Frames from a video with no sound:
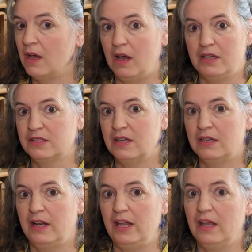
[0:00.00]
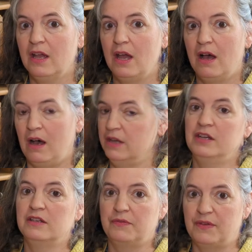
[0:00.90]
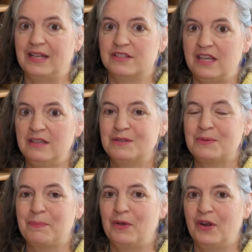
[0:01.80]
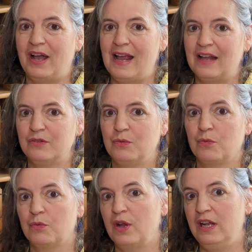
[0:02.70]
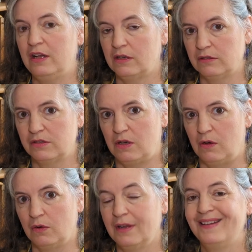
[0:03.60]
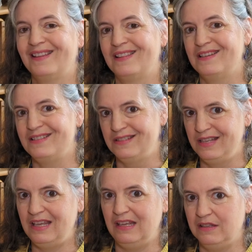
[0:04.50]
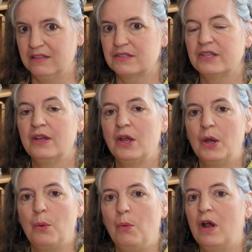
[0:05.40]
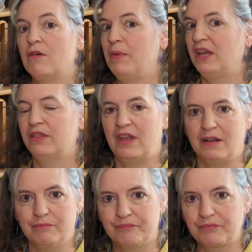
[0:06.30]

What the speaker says: I'd heard of fanzines, but I hadn't really cottoned on that zines were a big thing.